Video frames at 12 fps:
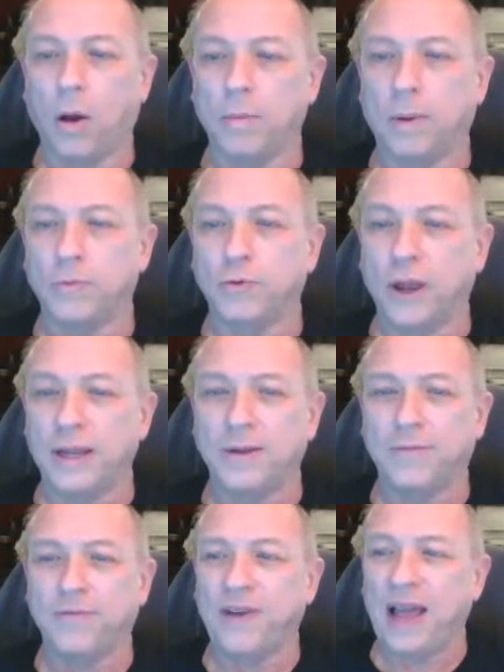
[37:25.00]
I'm trying to
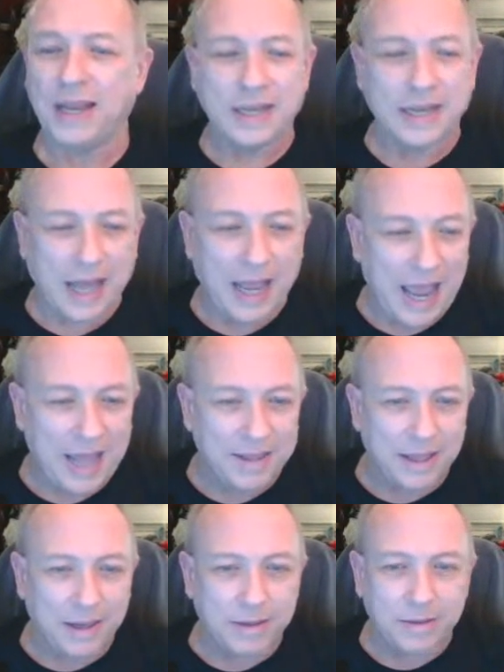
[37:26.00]
find it. I had
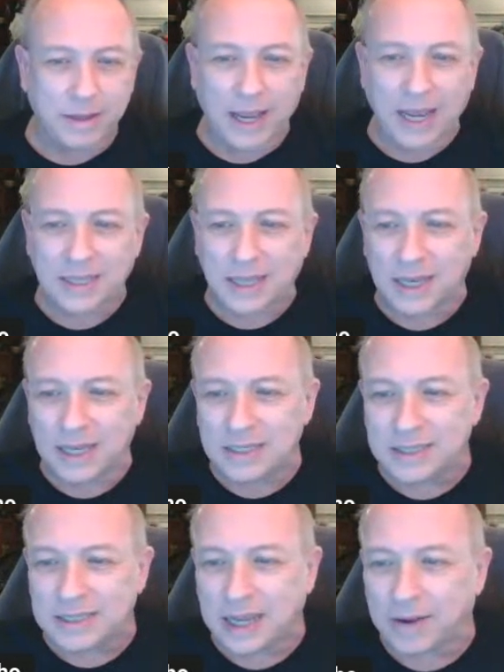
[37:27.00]
the
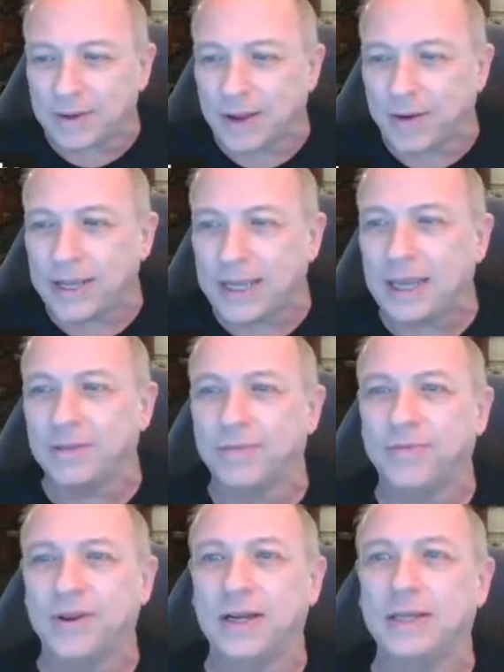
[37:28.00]
list here, and now I can't
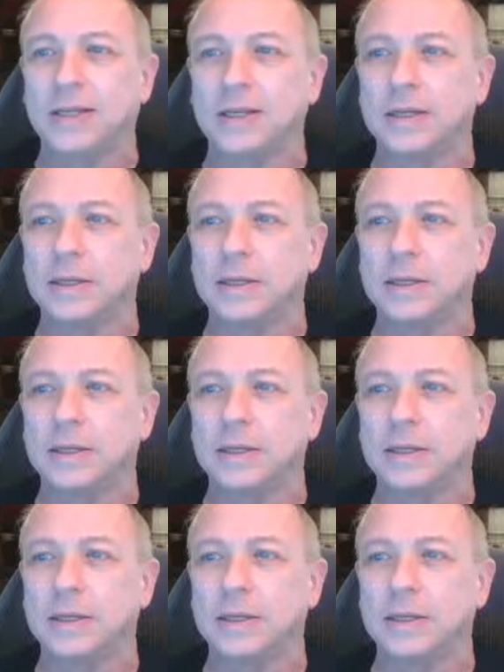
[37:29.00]
find it.